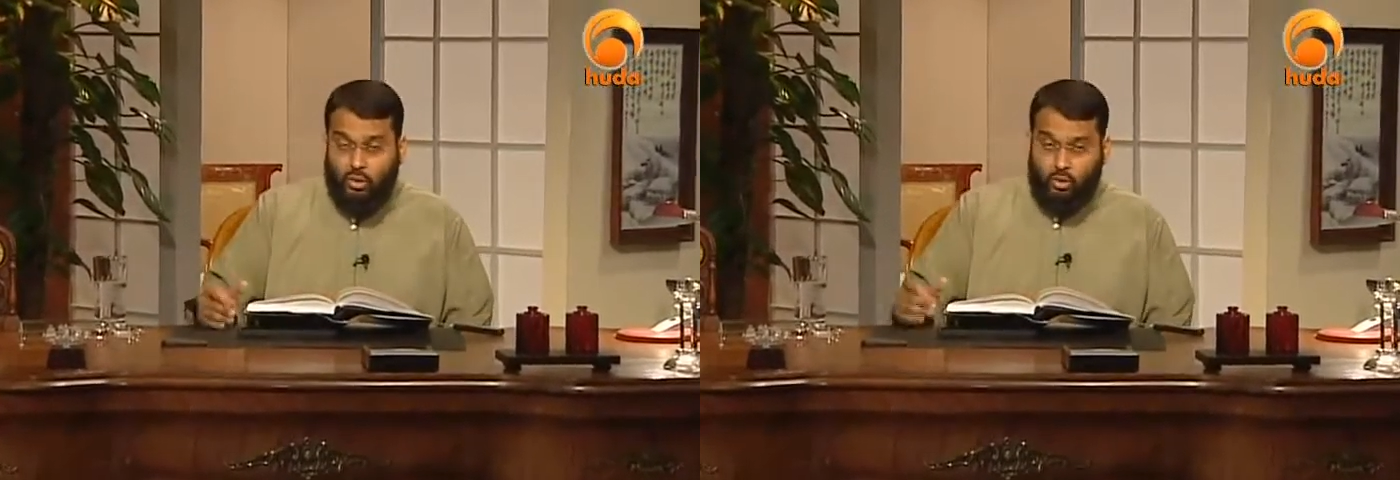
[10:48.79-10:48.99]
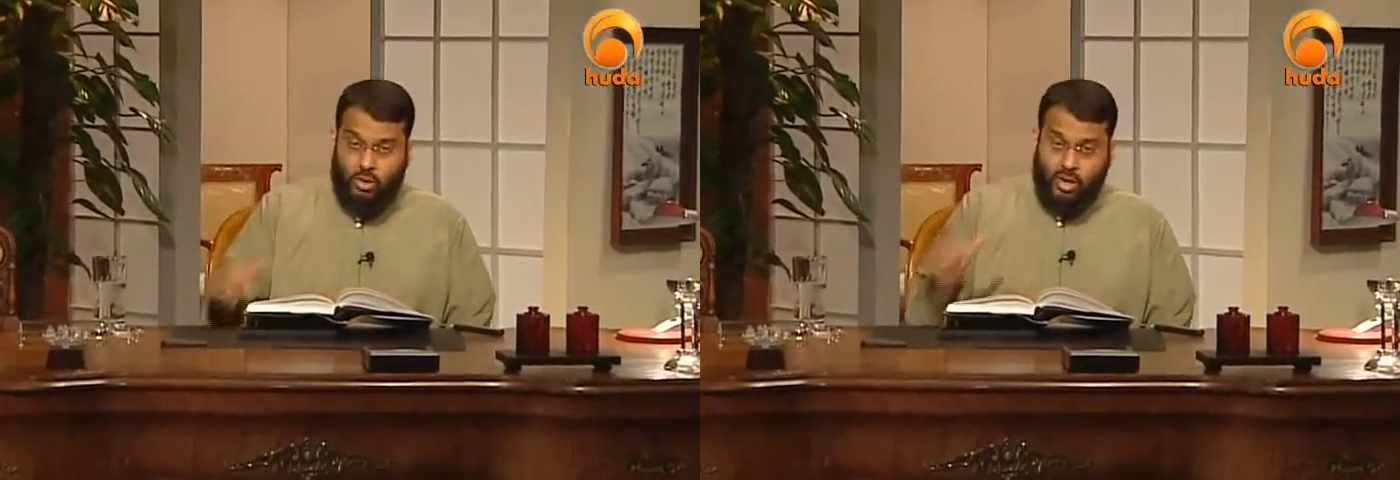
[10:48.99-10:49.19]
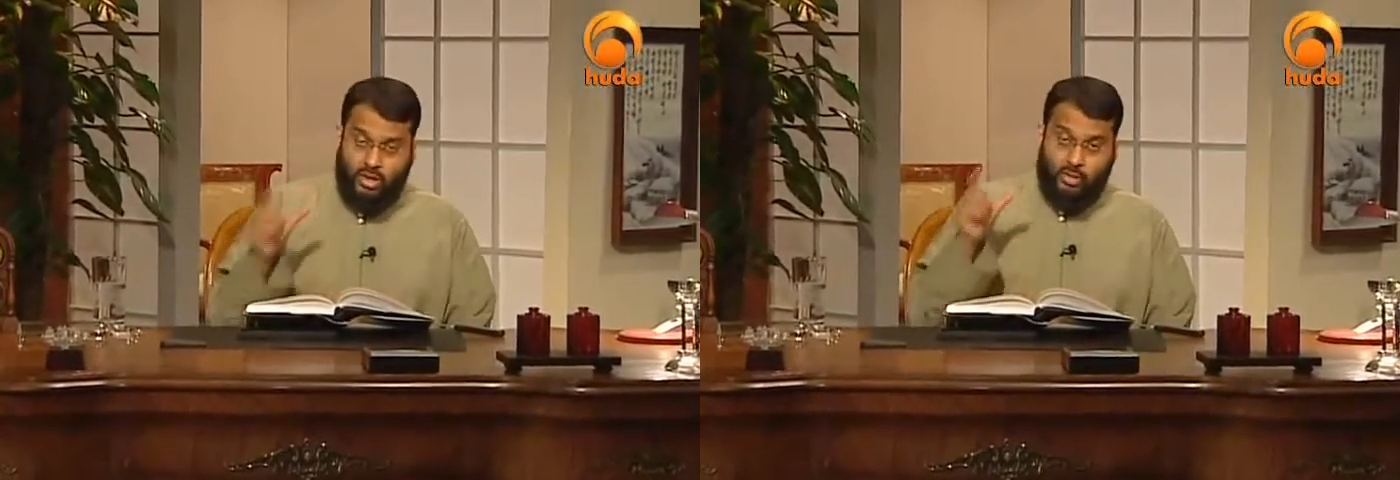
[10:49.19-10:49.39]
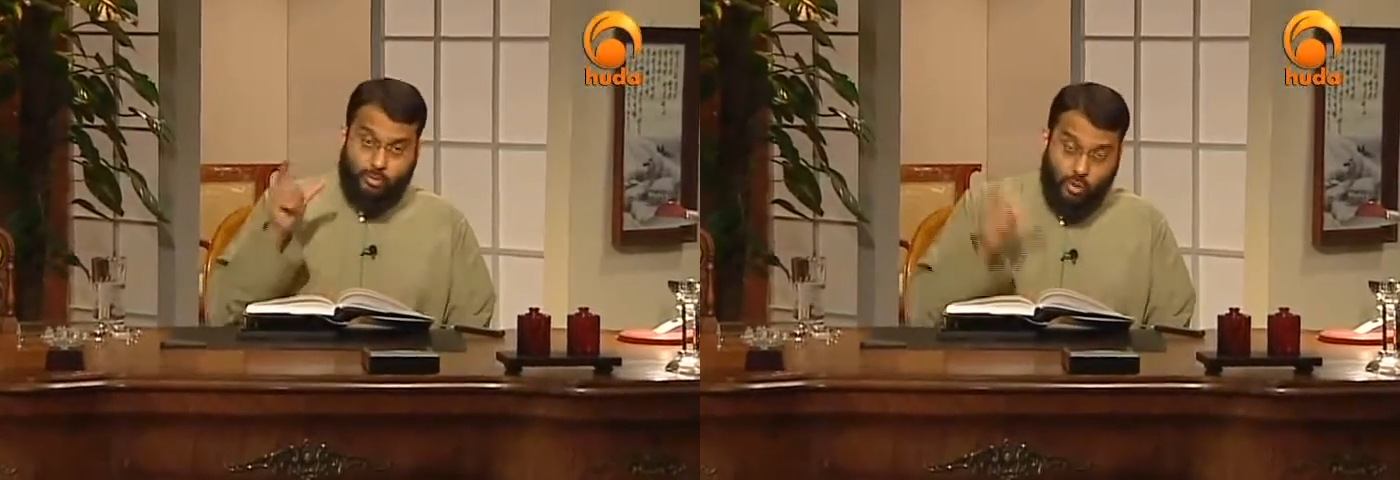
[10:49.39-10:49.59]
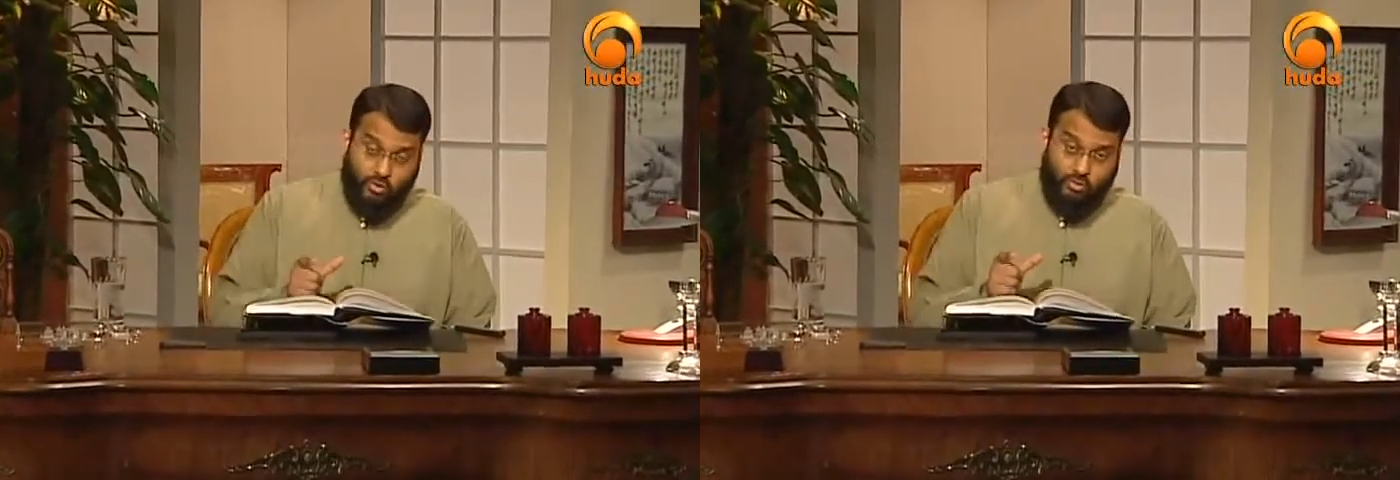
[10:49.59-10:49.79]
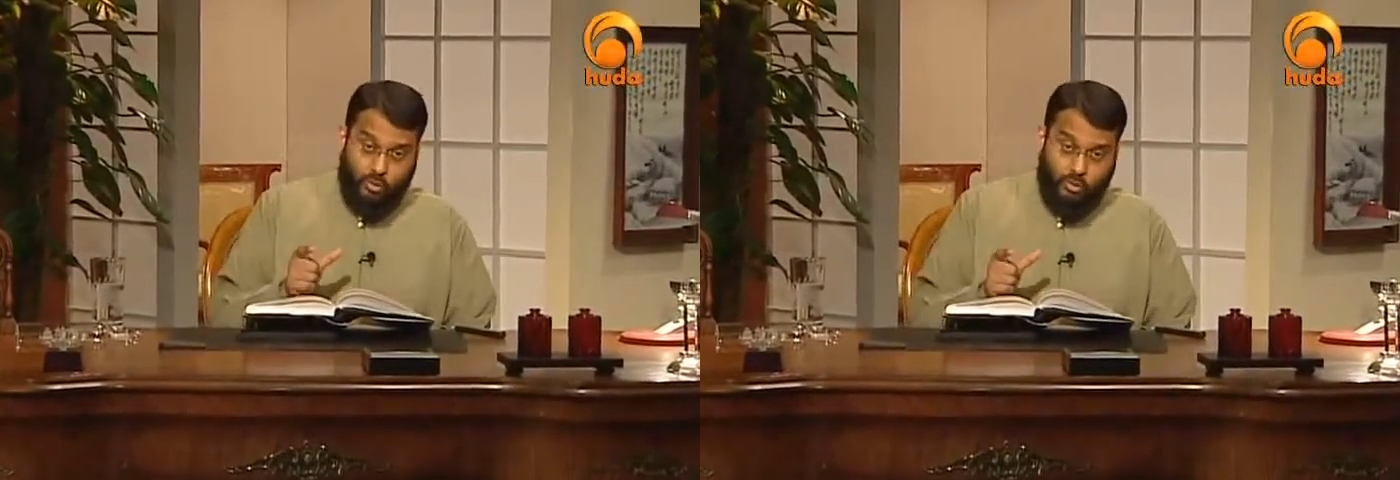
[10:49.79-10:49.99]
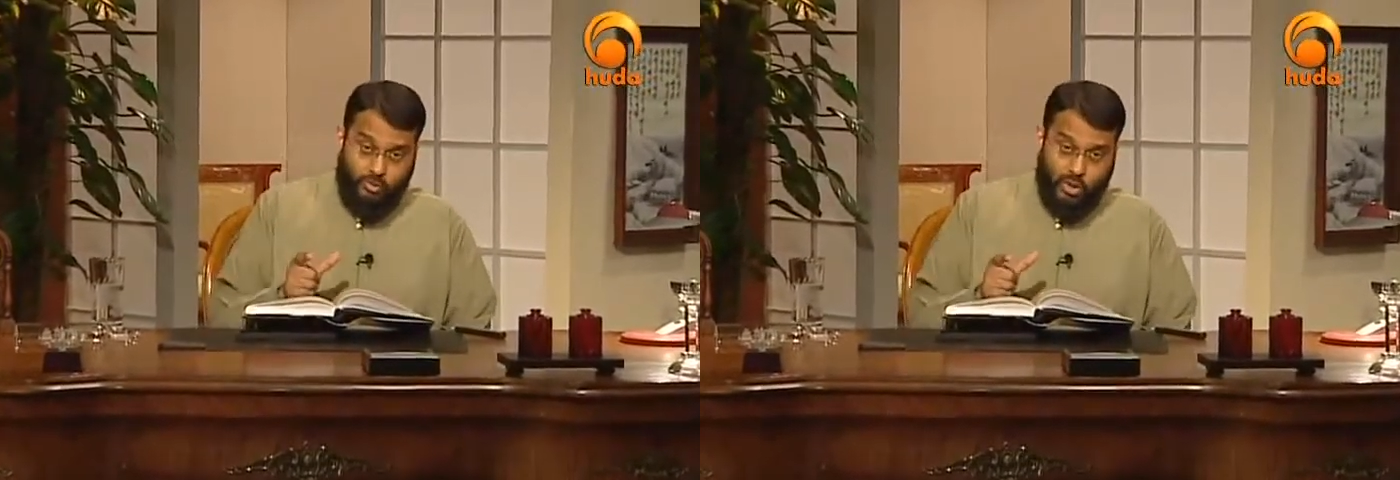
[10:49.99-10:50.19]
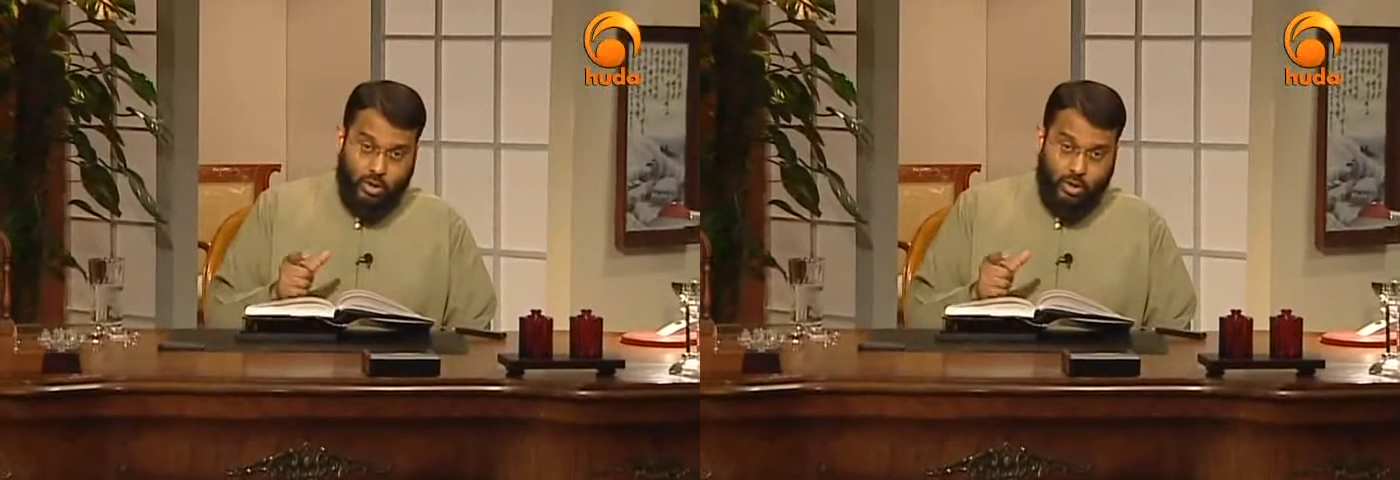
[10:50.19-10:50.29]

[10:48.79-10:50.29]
the Qur'an in a book form,